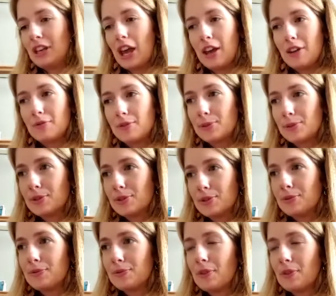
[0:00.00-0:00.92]
sort of
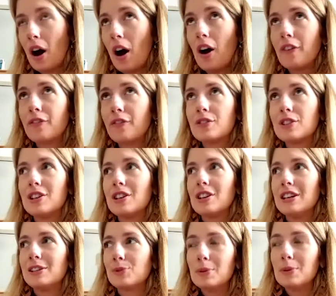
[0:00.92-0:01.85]
after
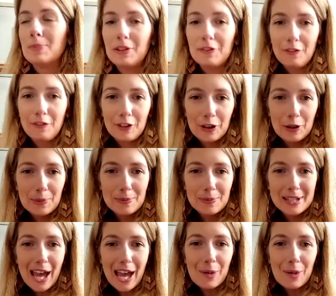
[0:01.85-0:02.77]
it's all been filmed,
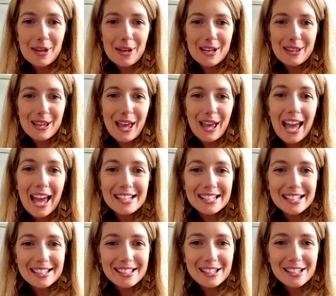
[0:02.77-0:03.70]
helping the
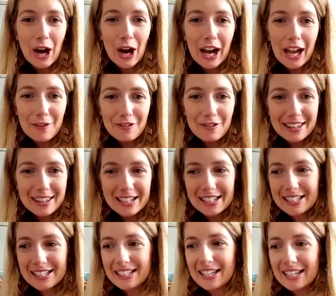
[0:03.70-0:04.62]
edit, tie everything
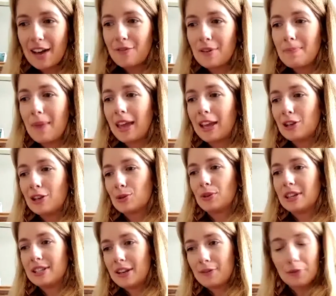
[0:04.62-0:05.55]
together, making sure
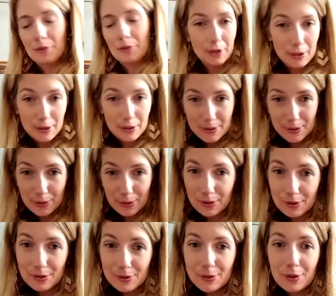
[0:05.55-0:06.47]
that everyone who's
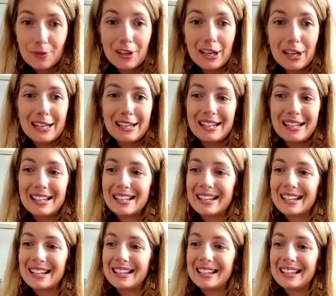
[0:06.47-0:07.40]
on screen
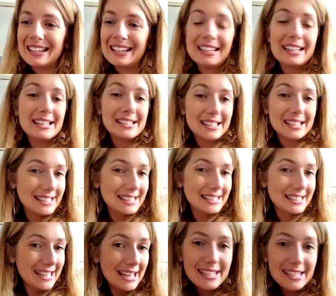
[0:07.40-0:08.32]
is
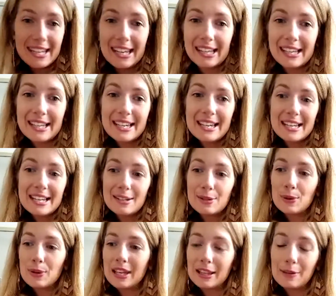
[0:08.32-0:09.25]
consenting,
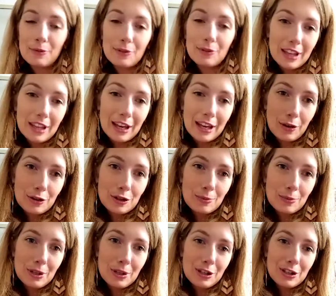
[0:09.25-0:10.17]
talking them through their
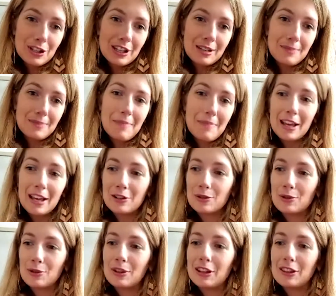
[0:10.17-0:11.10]
contribution, making
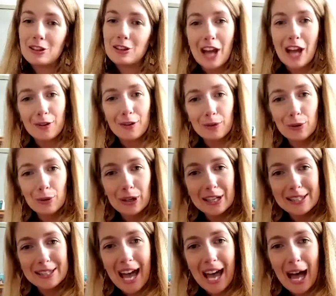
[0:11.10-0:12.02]
sure that the channel
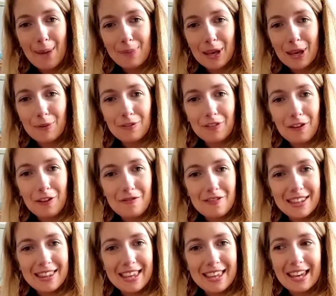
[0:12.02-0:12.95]
lawyers are happy with
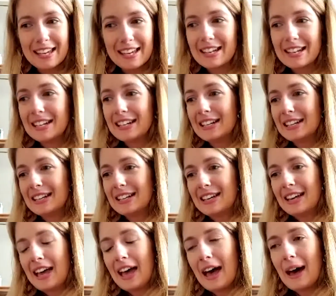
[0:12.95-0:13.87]
everything,
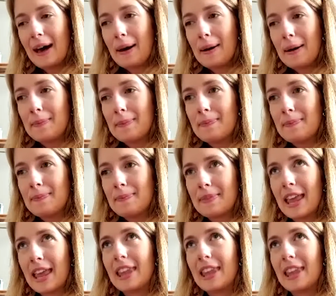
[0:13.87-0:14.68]
and